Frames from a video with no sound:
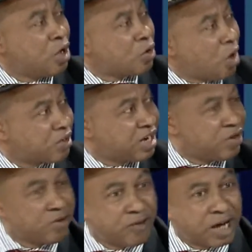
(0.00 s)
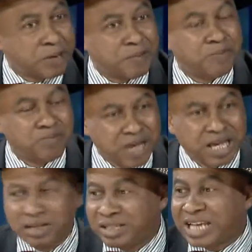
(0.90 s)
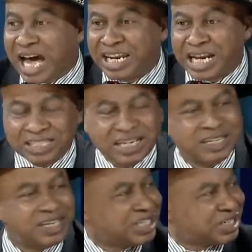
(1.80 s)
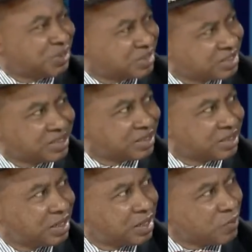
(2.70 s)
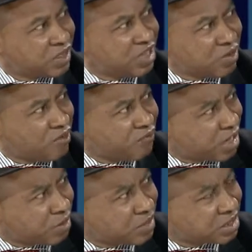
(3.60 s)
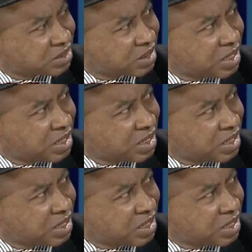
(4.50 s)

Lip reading: Conquering your environment means harnessing the resources within your environment.